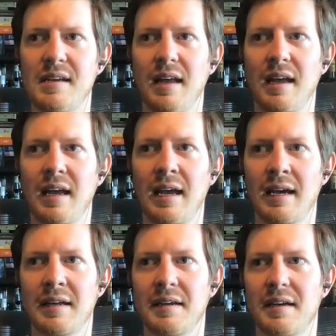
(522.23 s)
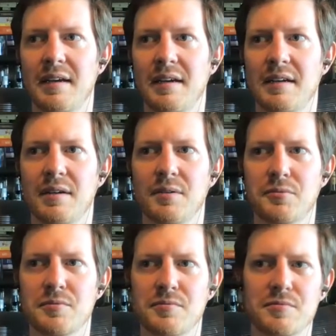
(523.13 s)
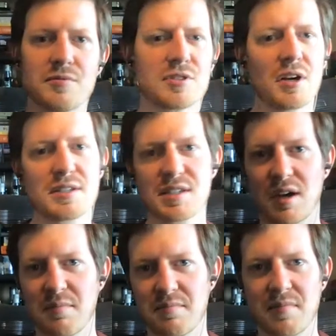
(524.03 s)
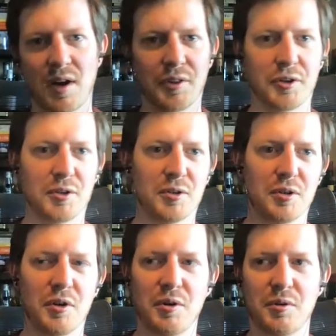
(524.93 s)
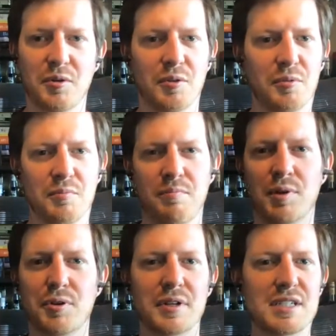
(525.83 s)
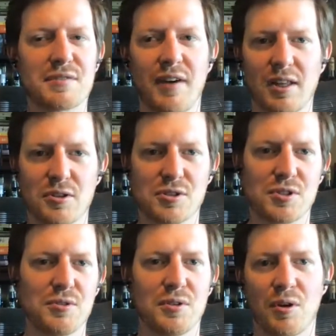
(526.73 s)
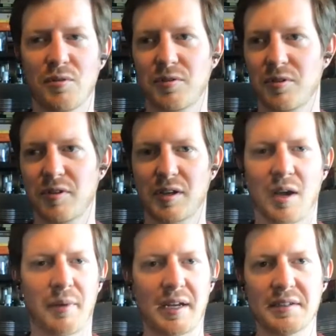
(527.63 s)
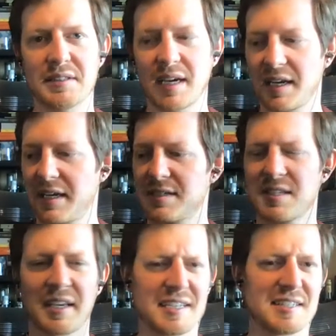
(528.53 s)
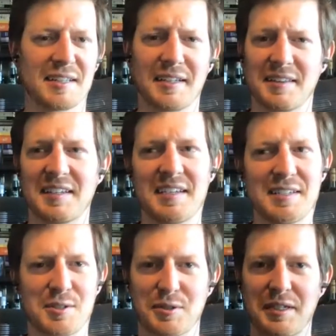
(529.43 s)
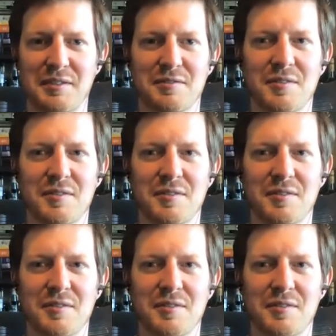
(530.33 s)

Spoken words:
And we saw some other breweries follow suit over the coming decades. Like I said, like the history of